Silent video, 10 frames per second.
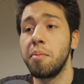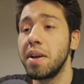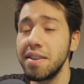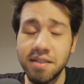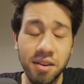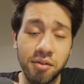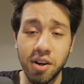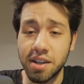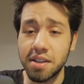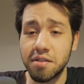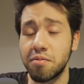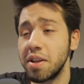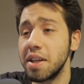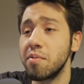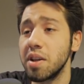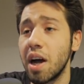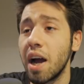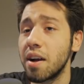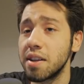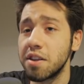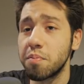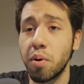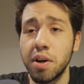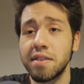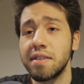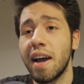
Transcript: because Nilfgaard does really rely on these poison